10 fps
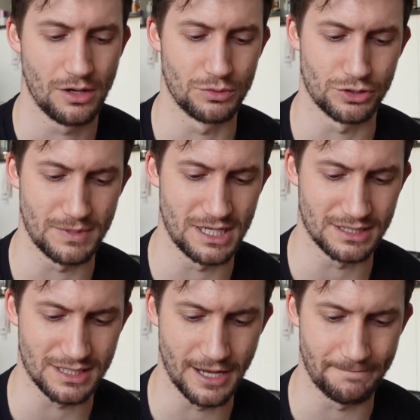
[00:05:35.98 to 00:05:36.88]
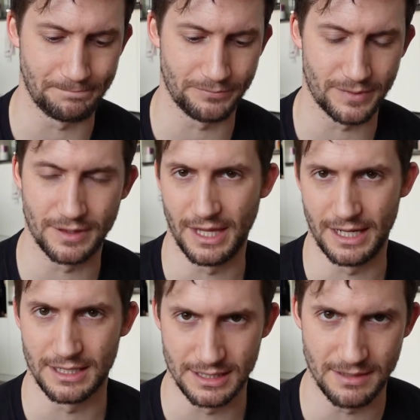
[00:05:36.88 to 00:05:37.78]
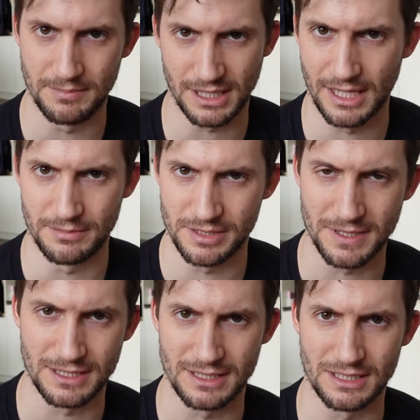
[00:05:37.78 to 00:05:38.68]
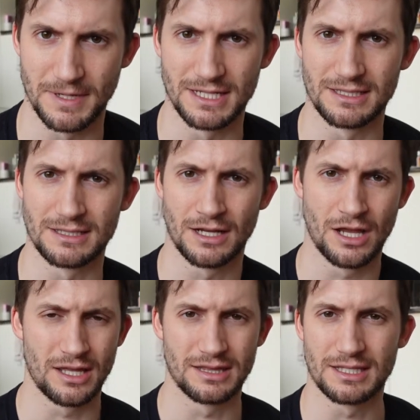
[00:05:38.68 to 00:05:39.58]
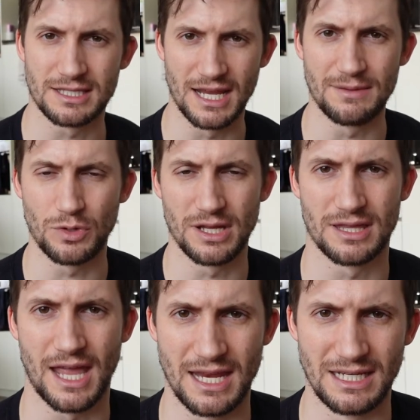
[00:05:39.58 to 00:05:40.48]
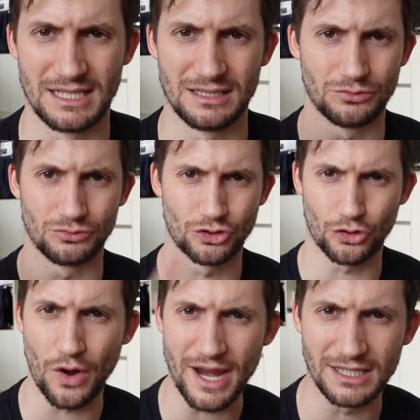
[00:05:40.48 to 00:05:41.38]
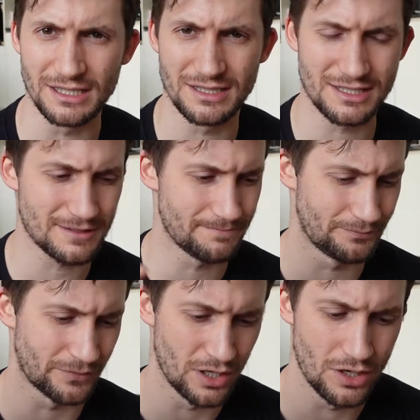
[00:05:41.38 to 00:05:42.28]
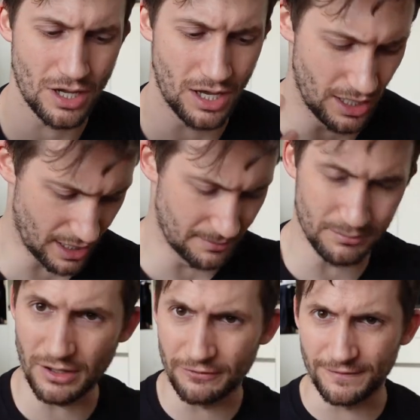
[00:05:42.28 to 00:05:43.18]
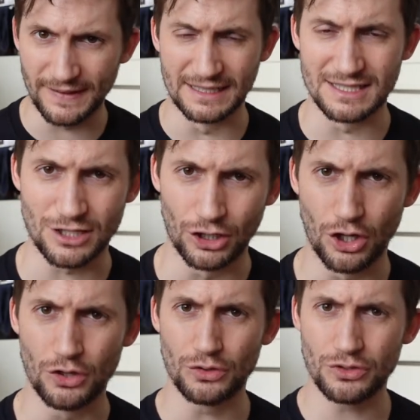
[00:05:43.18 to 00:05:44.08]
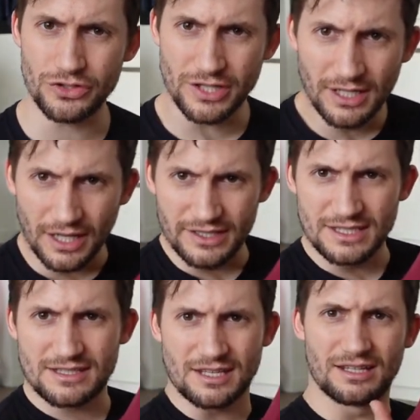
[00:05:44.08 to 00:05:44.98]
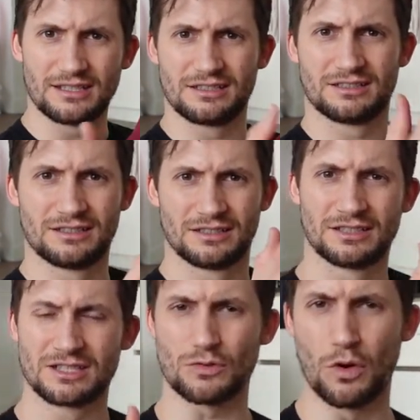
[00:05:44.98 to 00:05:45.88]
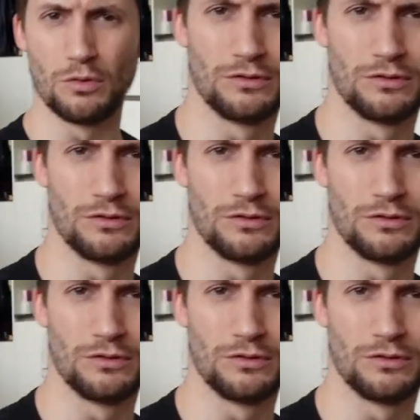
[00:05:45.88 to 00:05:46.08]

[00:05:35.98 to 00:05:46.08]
which means that they can then be claimed as business expenses. The same with any trainers, um, fitness clothes like these, Squat